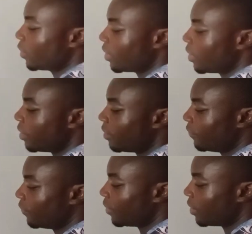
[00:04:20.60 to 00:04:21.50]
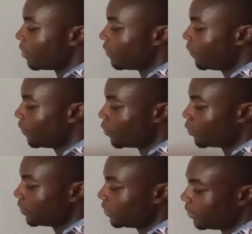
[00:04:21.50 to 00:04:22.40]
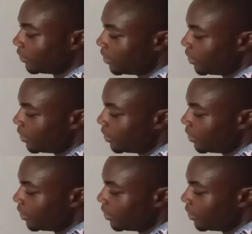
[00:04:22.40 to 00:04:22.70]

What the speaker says: we have 40.